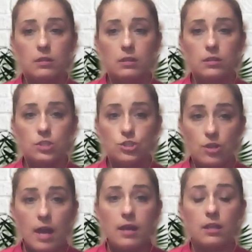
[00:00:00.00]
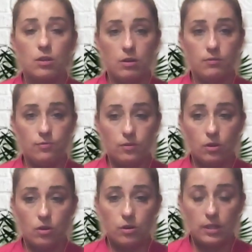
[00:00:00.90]
sharing
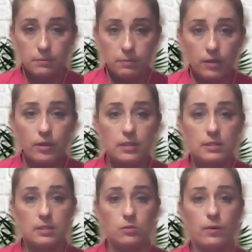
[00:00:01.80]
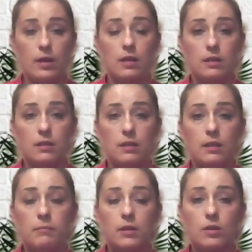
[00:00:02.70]
your experience as well,
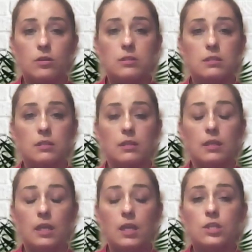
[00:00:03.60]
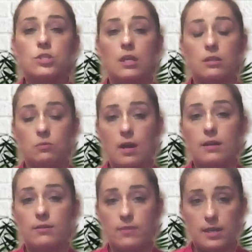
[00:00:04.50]
because each and one
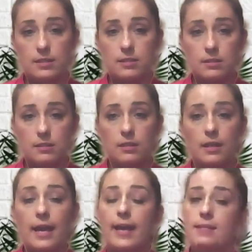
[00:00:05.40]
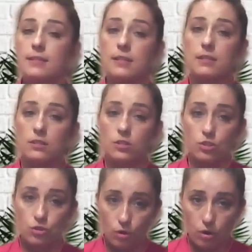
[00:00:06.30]
of us has its
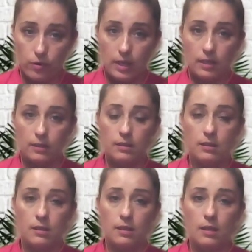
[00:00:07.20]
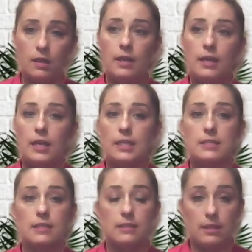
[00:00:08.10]
story. It's
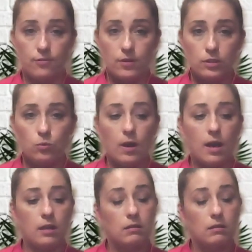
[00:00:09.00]
a different one.